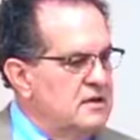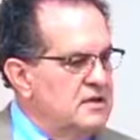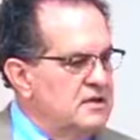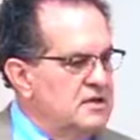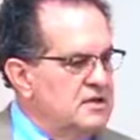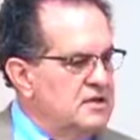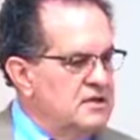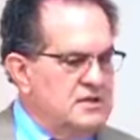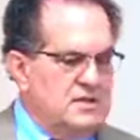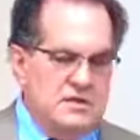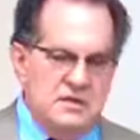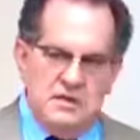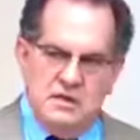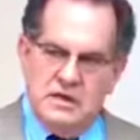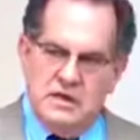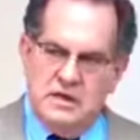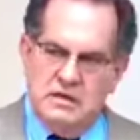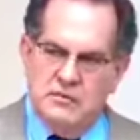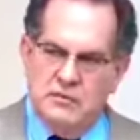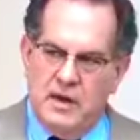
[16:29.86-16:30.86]
It's just
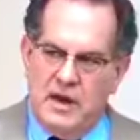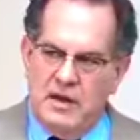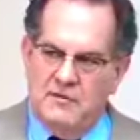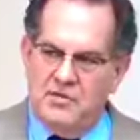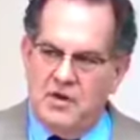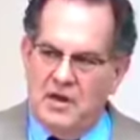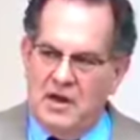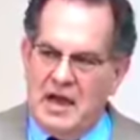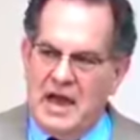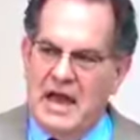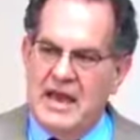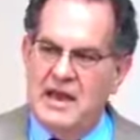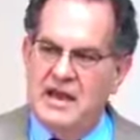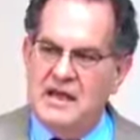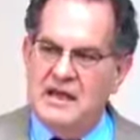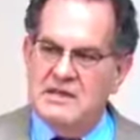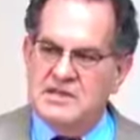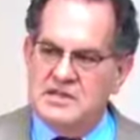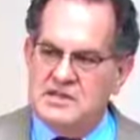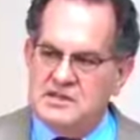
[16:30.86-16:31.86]
whatever light
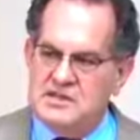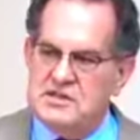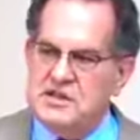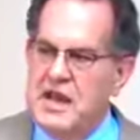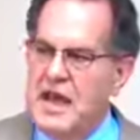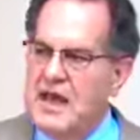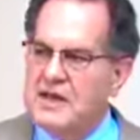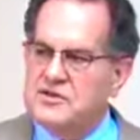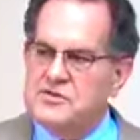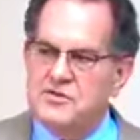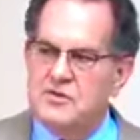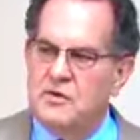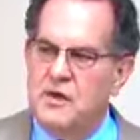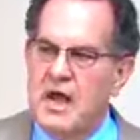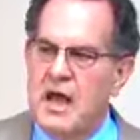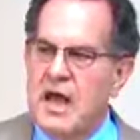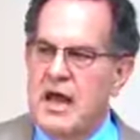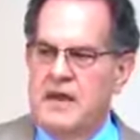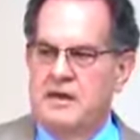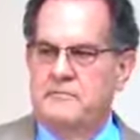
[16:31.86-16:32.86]
it is, it's natural
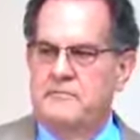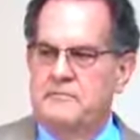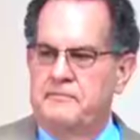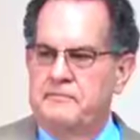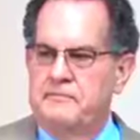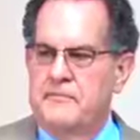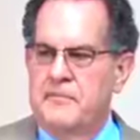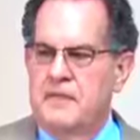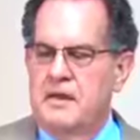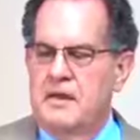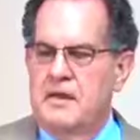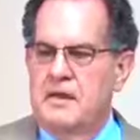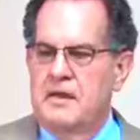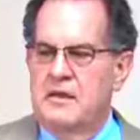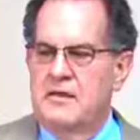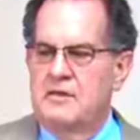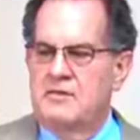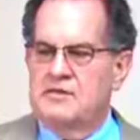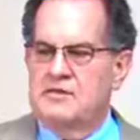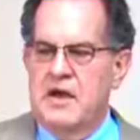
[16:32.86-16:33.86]
light.
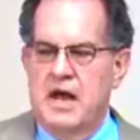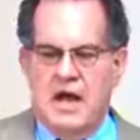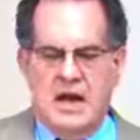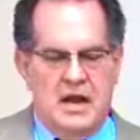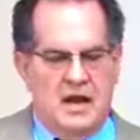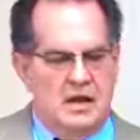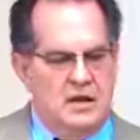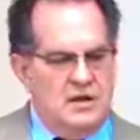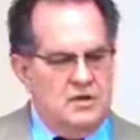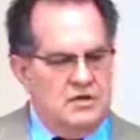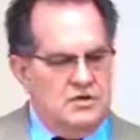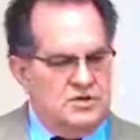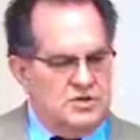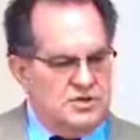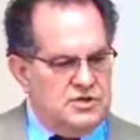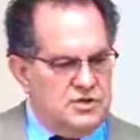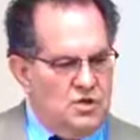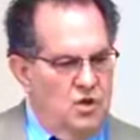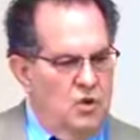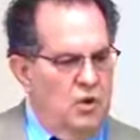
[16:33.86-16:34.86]
There's not a
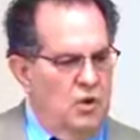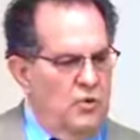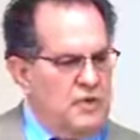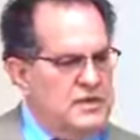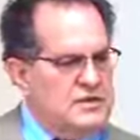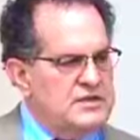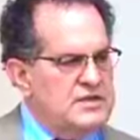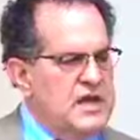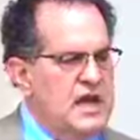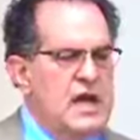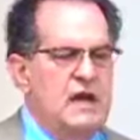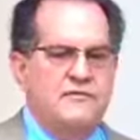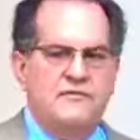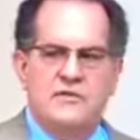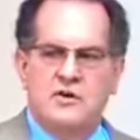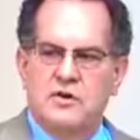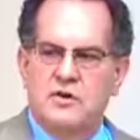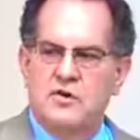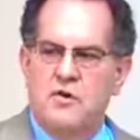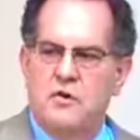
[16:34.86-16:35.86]
soul that's
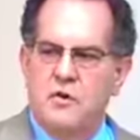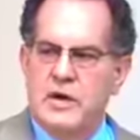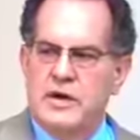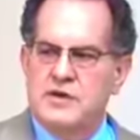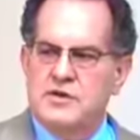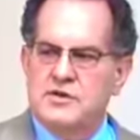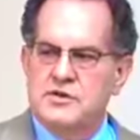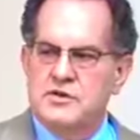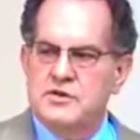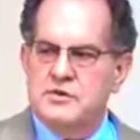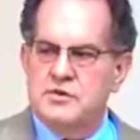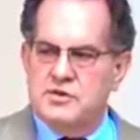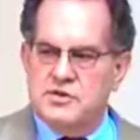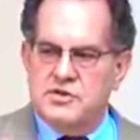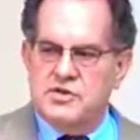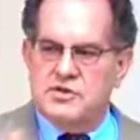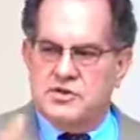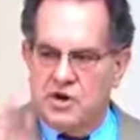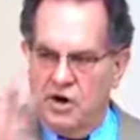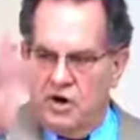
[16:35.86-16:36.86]
ever going to
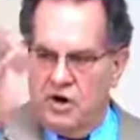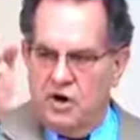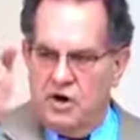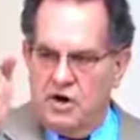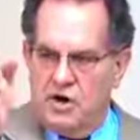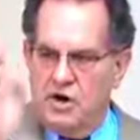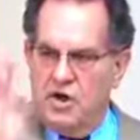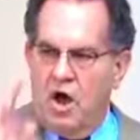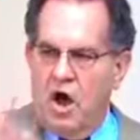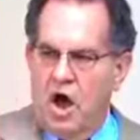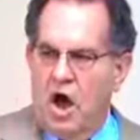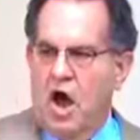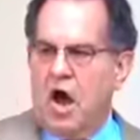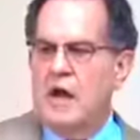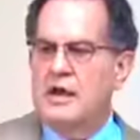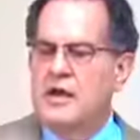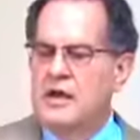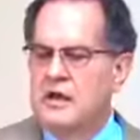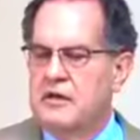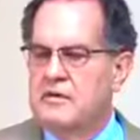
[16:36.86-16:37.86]
discern
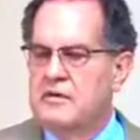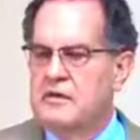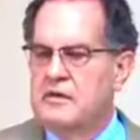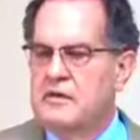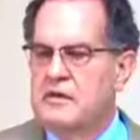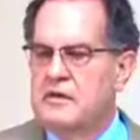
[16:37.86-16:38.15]
God